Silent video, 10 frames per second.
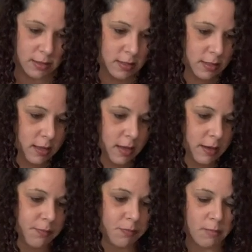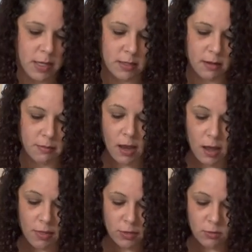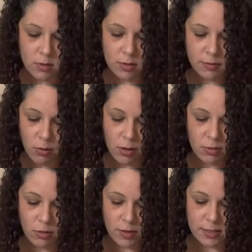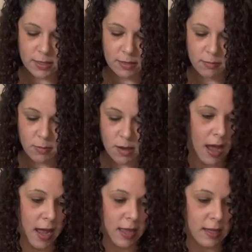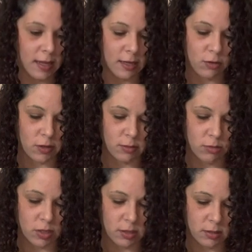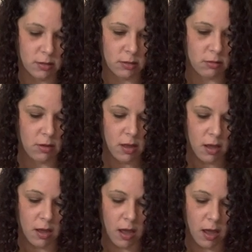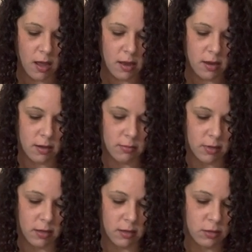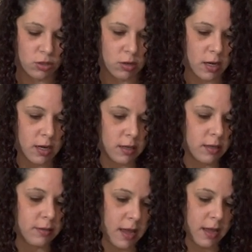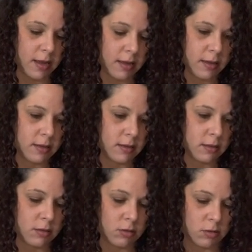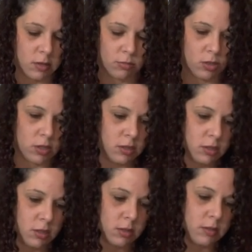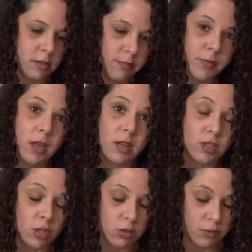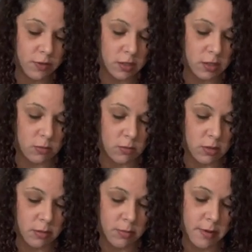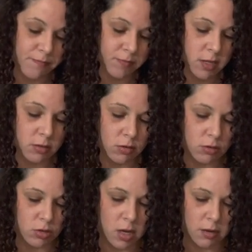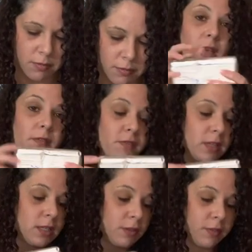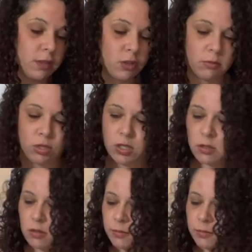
until I mess it up. Now on this one, probably crazy, but I like cream cheese, so I am gonna try add cream cheese to it. Don't know if it's gonna work, but it doesn't hurt to try. Got Philadelphia cream cheese.